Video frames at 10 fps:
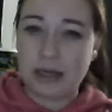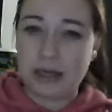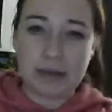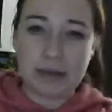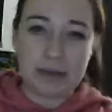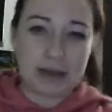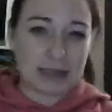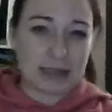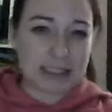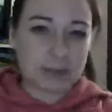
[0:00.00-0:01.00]
maybe a
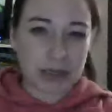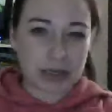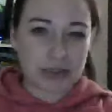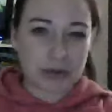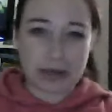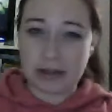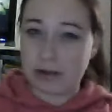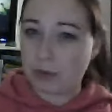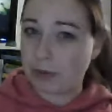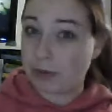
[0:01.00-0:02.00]
little less purgatory, a
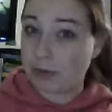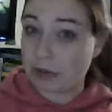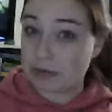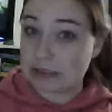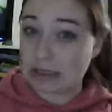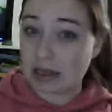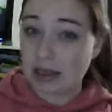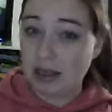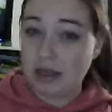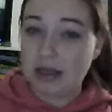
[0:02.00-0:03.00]
little more bone saw.
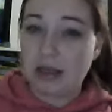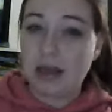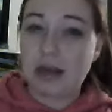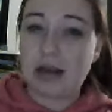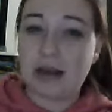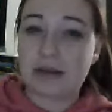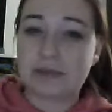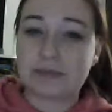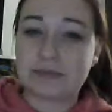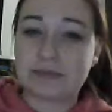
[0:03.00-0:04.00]

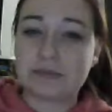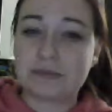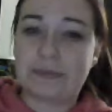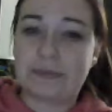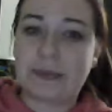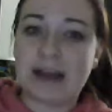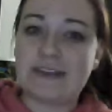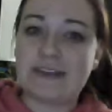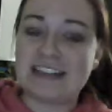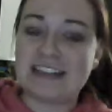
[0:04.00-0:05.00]
Um, but I
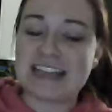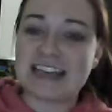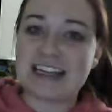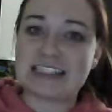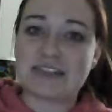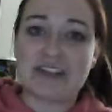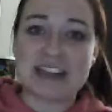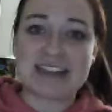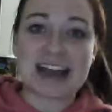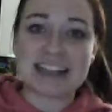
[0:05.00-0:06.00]
think Danny is a
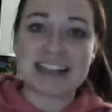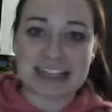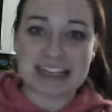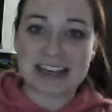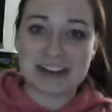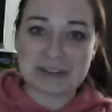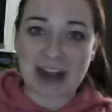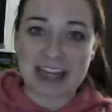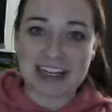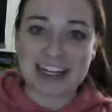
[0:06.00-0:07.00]
fantastic
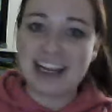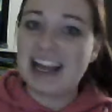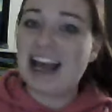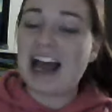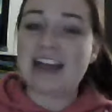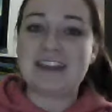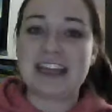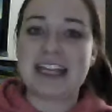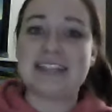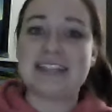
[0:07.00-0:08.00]
writer. I
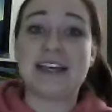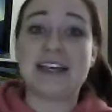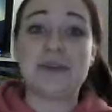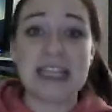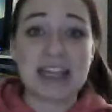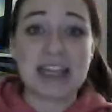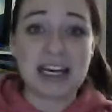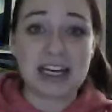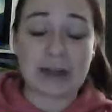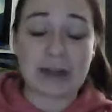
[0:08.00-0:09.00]
think he's a unique
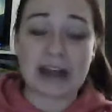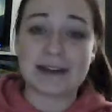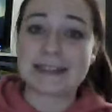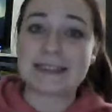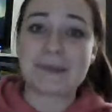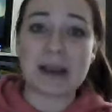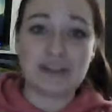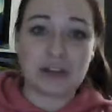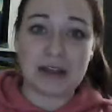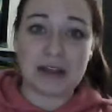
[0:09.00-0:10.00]
writer,
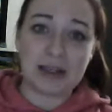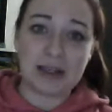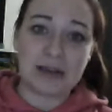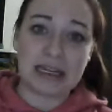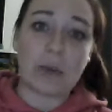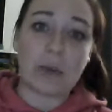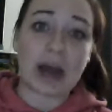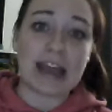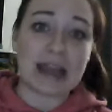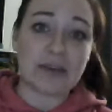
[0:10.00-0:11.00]
especially a unique Y
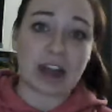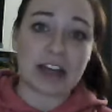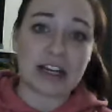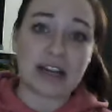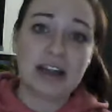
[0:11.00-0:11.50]
A writer.